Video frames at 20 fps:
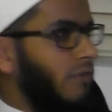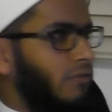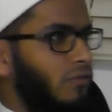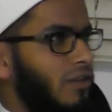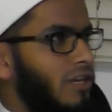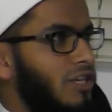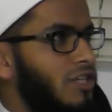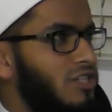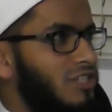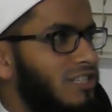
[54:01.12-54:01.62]
I
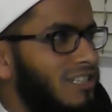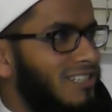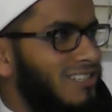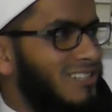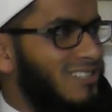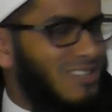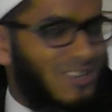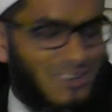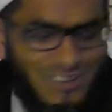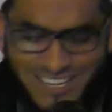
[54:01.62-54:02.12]
finished.
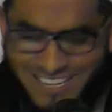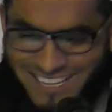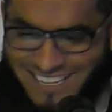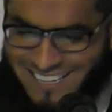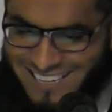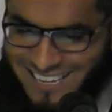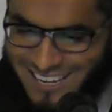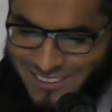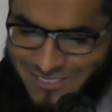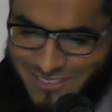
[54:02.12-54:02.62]
I'm
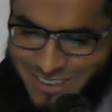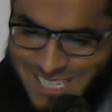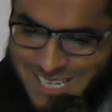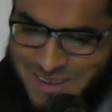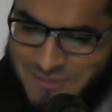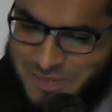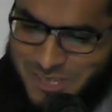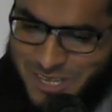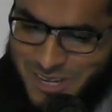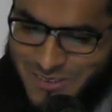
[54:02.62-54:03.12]
just
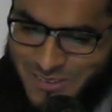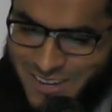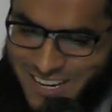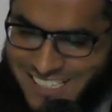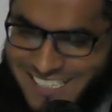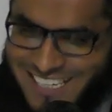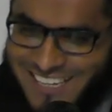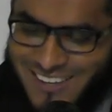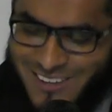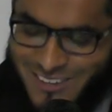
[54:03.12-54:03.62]
going to
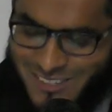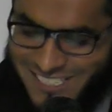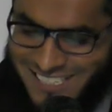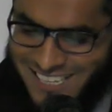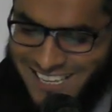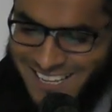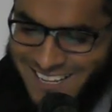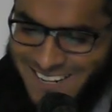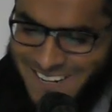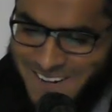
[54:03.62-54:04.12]
finish it now, of
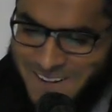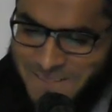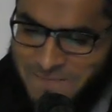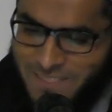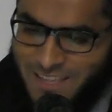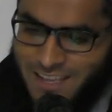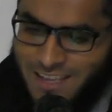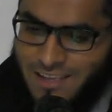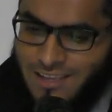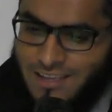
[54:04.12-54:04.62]
course.
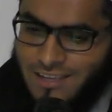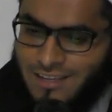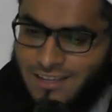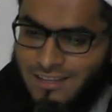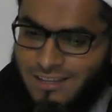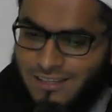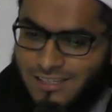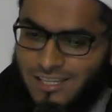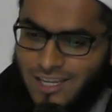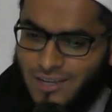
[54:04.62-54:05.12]

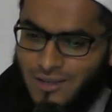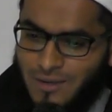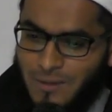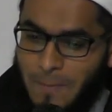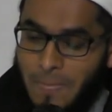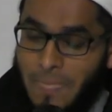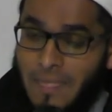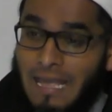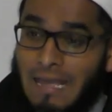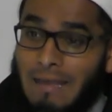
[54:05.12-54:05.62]

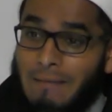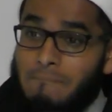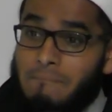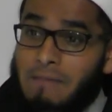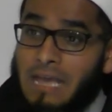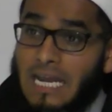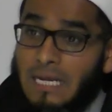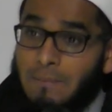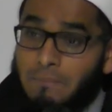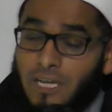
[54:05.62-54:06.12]
So
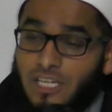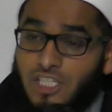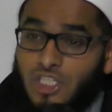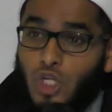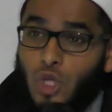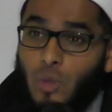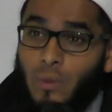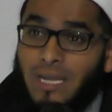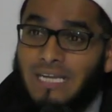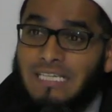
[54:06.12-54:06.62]
admit
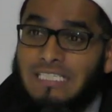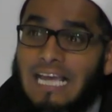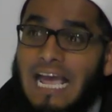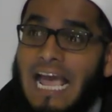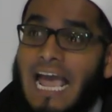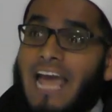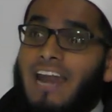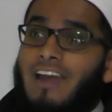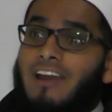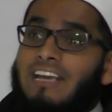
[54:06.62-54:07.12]
to
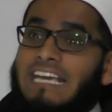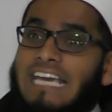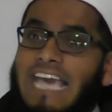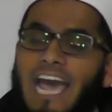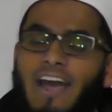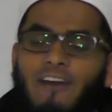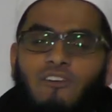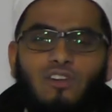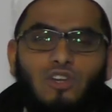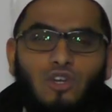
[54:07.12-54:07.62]
it and
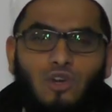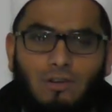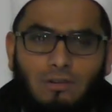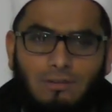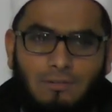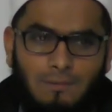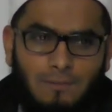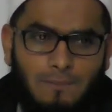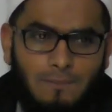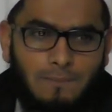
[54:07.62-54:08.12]
carry
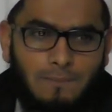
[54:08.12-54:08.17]
on.